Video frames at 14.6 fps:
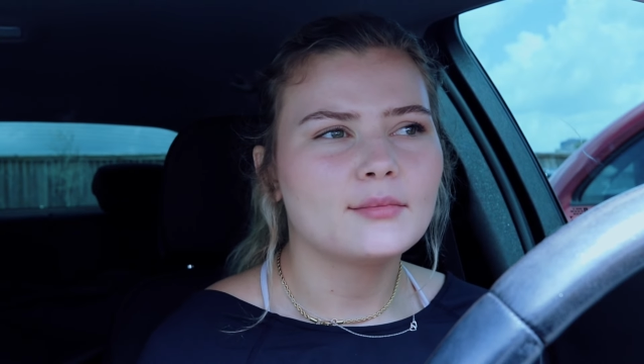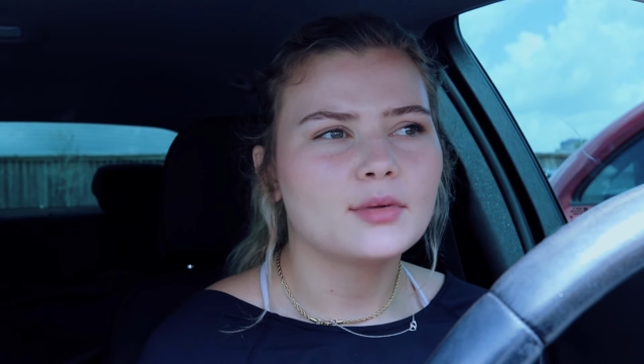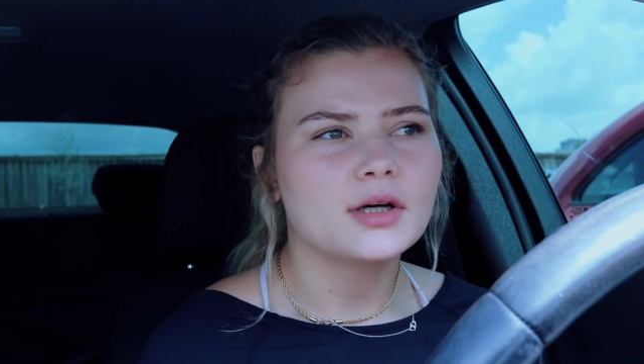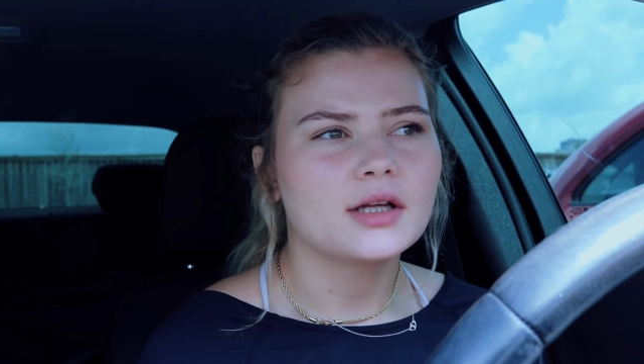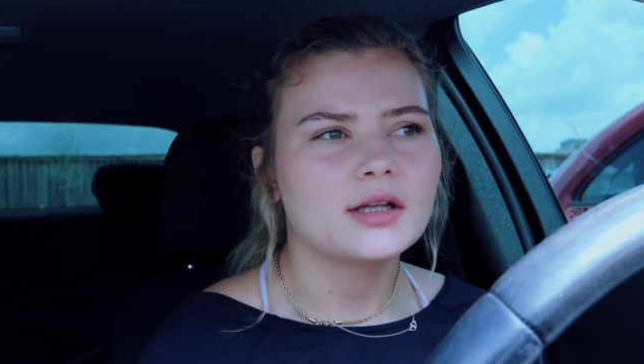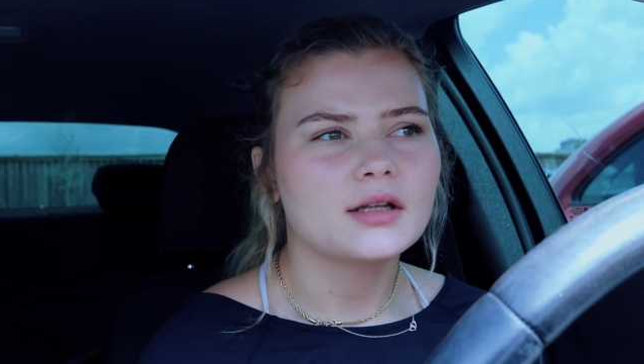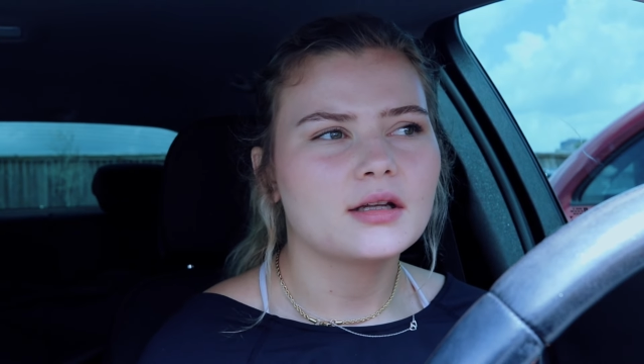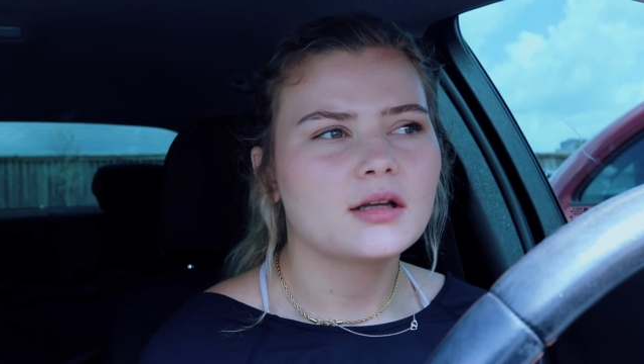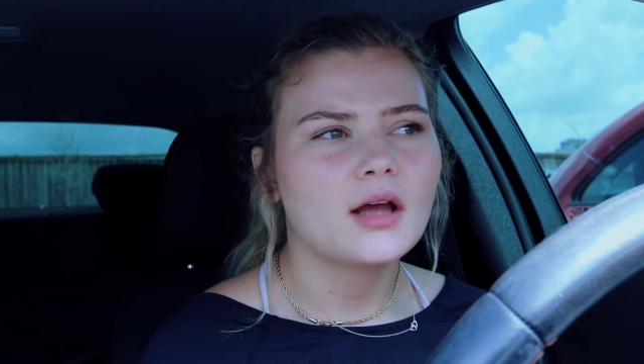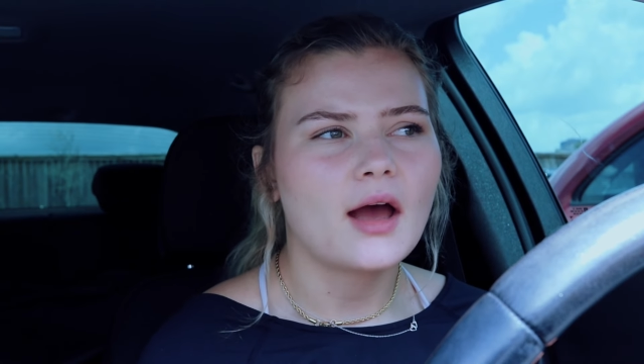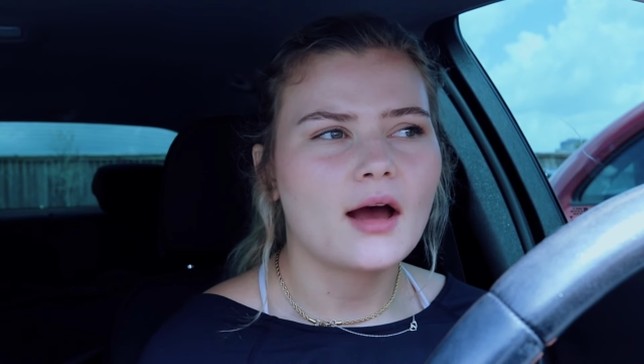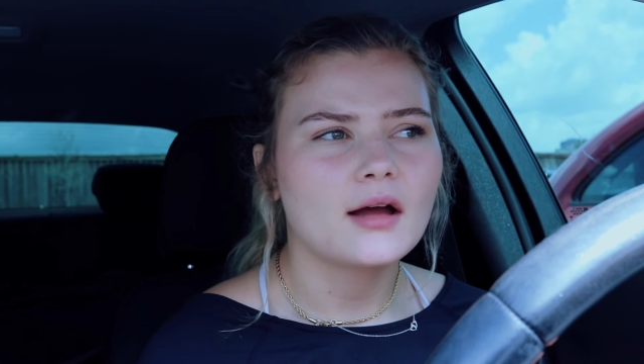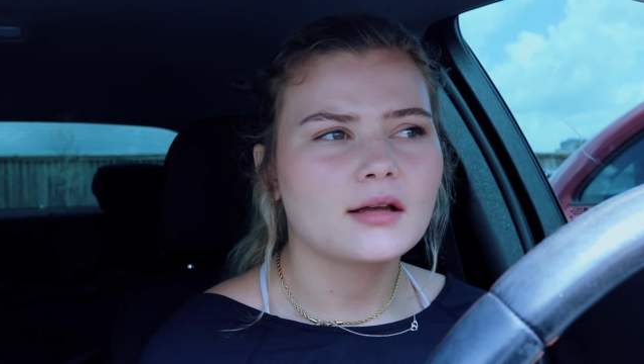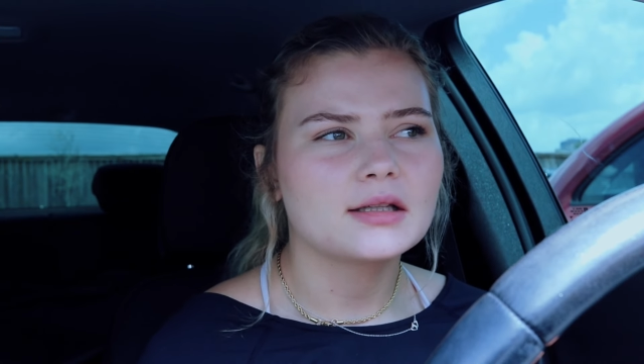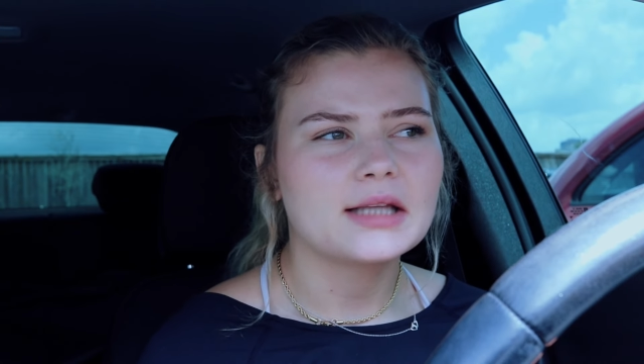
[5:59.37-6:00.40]
but
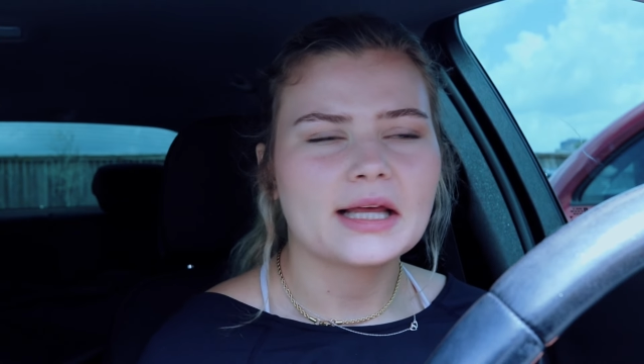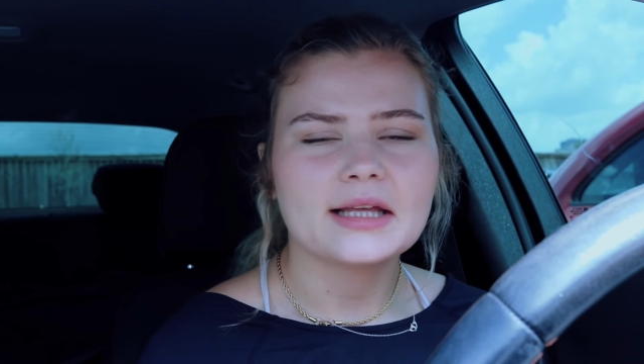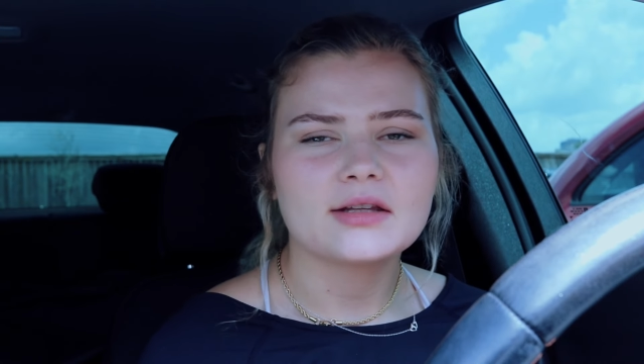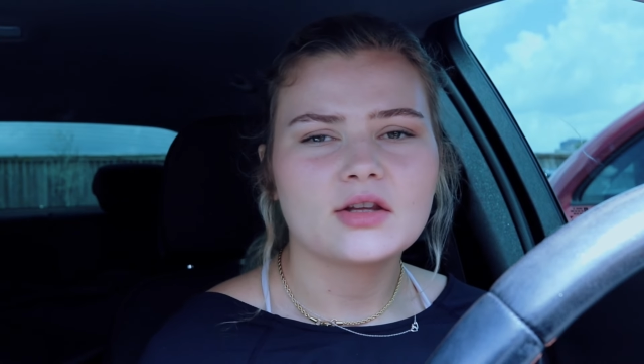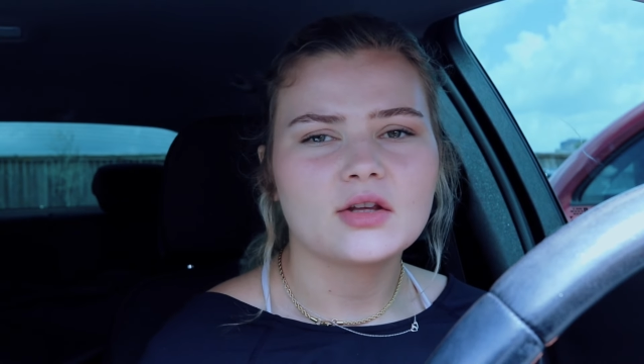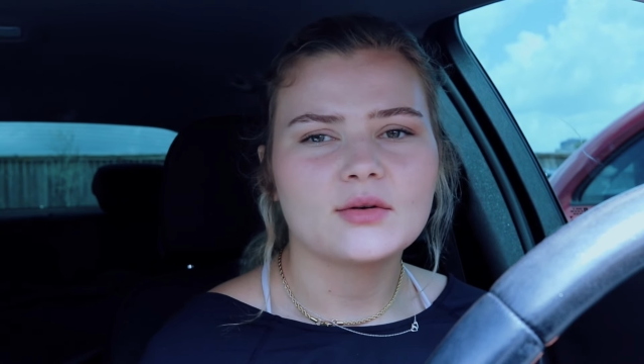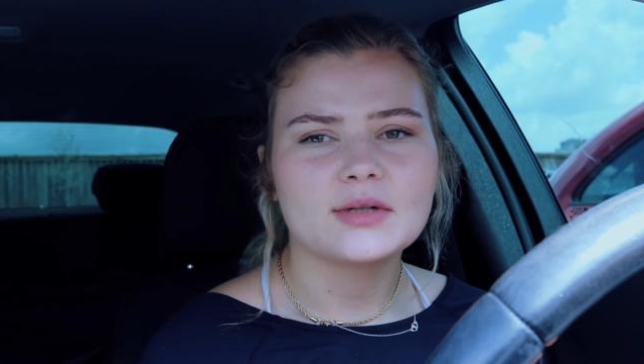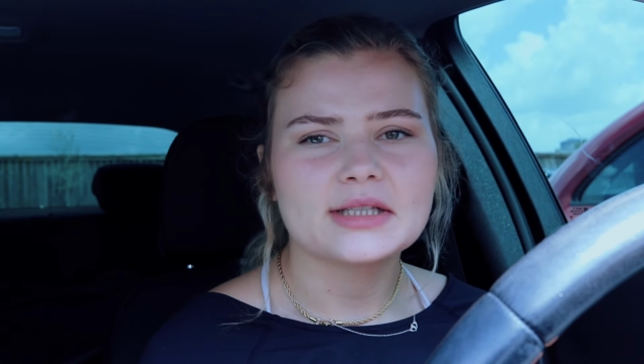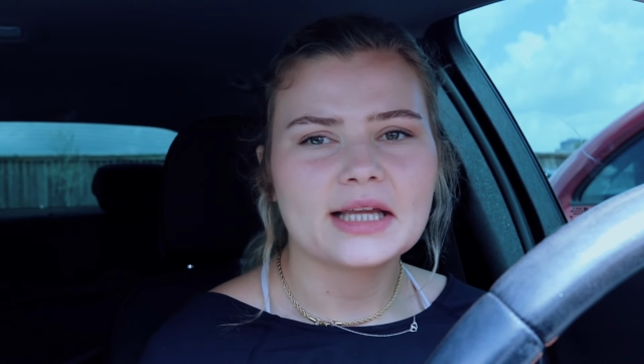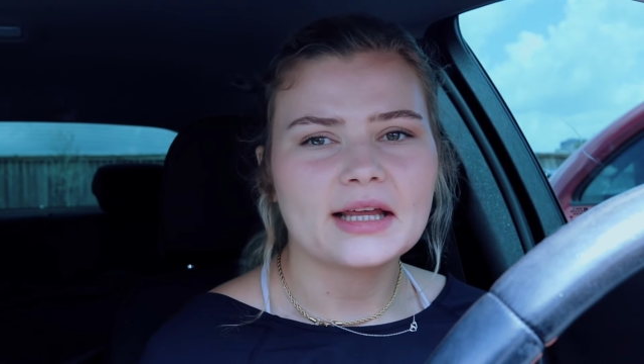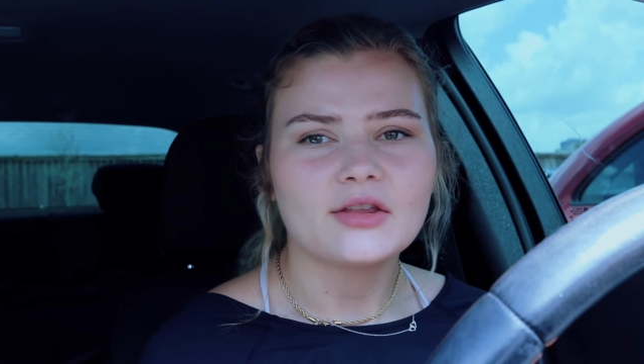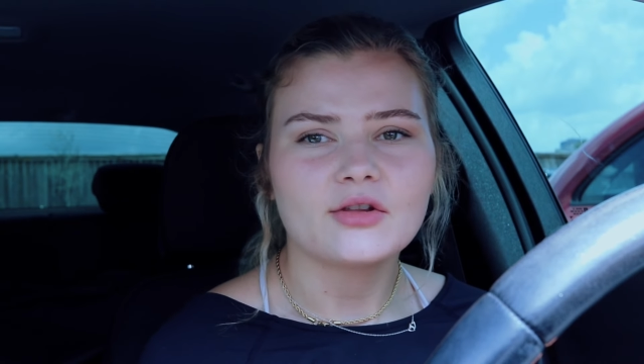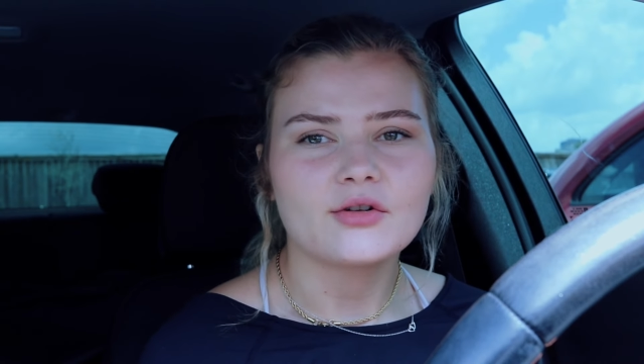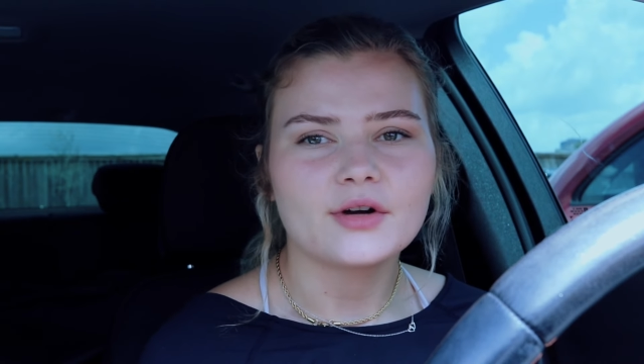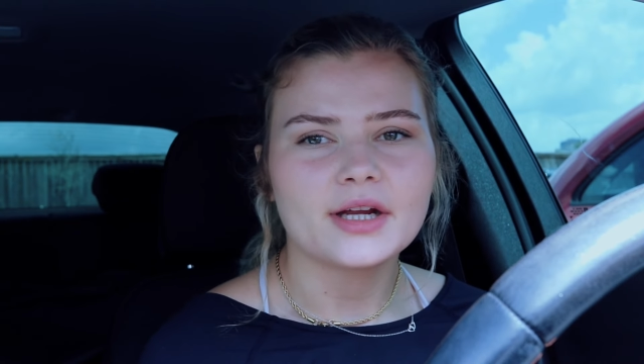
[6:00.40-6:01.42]
day two and day
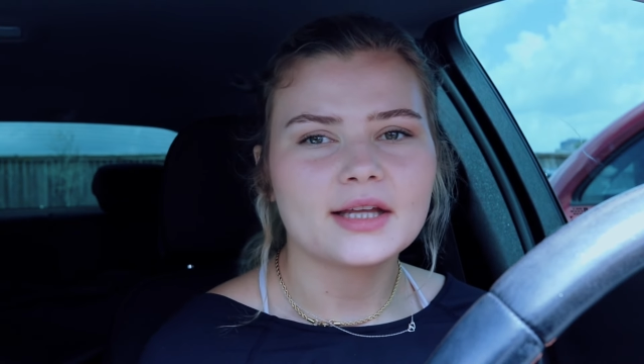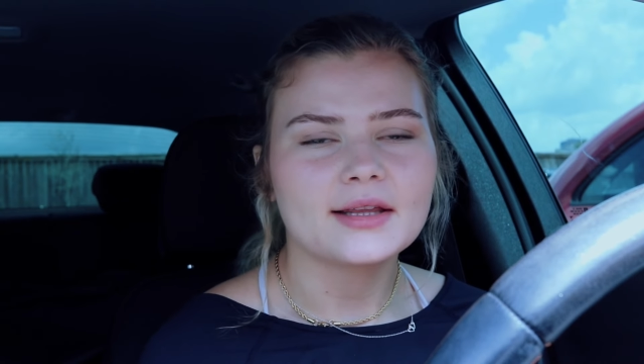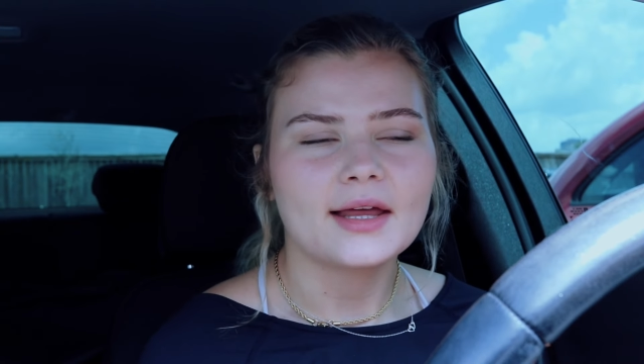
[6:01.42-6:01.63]
three,